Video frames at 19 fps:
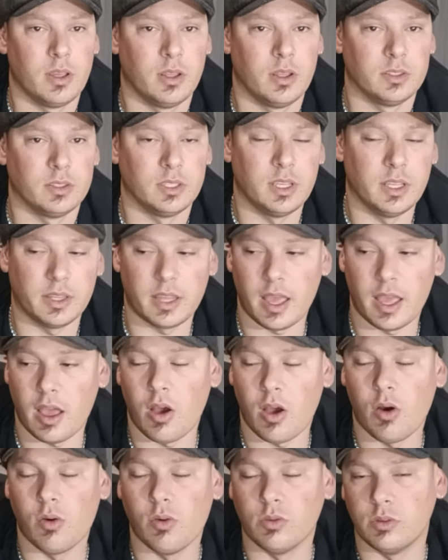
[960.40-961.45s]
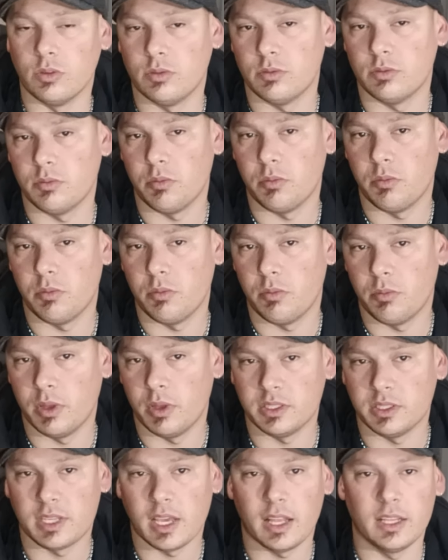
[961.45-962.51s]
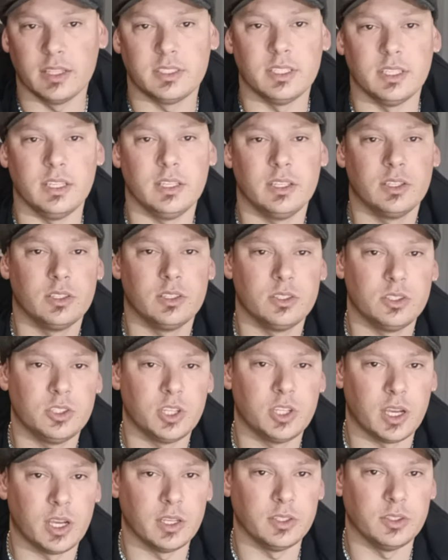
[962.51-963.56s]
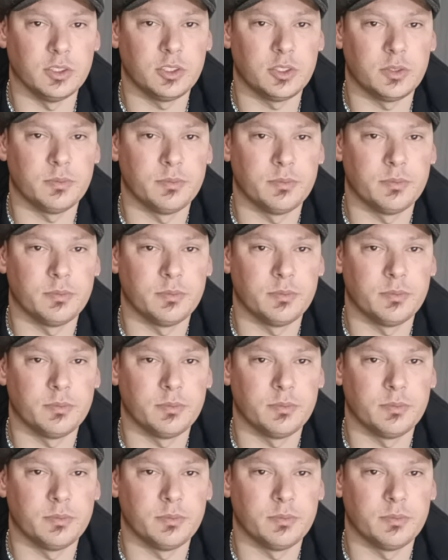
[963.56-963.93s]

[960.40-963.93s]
To get that whole mentality changed.